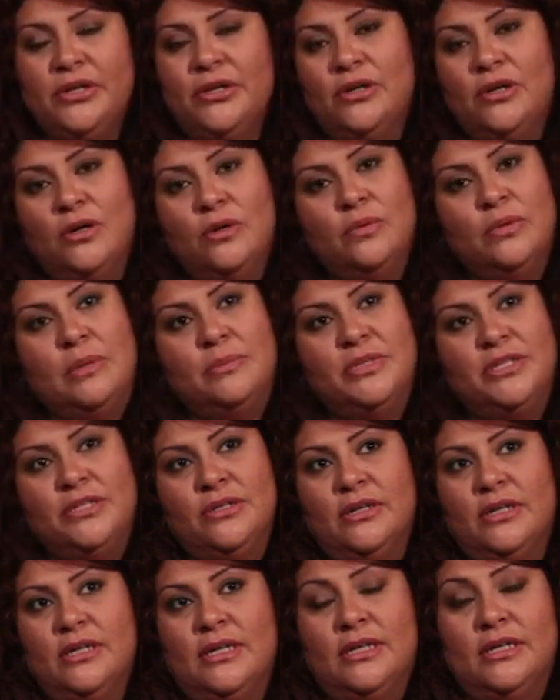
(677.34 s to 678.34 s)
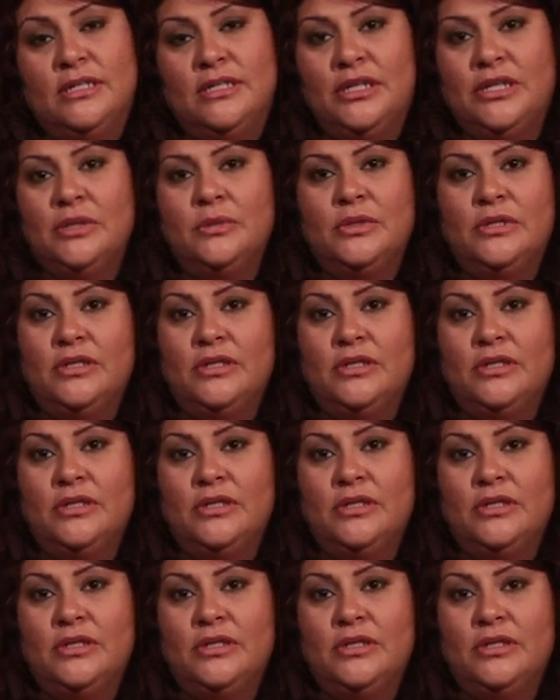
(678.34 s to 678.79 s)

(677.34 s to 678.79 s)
I'm still going to continue with the